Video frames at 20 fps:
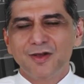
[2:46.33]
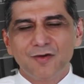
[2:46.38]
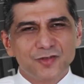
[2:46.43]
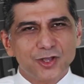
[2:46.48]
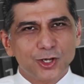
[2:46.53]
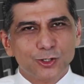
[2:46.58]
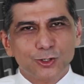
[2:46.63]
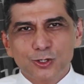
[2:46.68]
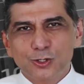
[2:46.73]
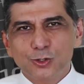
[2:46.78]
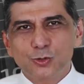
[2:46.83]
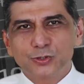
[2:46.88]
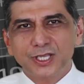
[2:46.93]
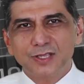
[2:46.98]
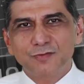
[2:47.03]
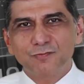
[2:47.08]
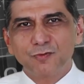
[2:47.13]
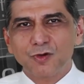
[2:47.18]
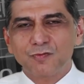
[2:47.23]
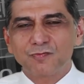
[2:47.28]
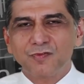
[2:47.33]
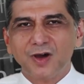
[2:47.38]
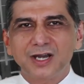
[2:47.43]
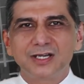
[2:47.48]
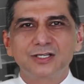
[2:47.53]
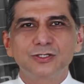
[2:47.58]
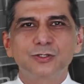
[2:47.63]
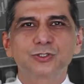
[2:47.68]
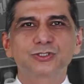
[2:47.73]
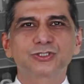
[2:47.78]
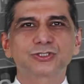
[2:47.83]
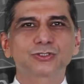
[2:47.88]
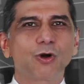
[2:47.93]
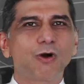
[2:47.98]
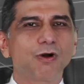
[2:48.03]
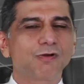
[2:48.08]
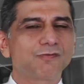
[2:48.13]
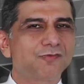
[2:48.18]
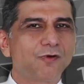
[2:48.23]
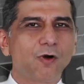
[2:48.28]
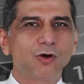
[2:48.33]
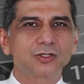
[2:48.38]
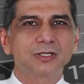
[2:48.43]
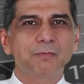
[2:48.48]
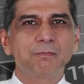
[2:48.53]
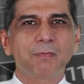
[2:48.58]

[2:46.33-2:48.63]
We are not looking for one good stock for the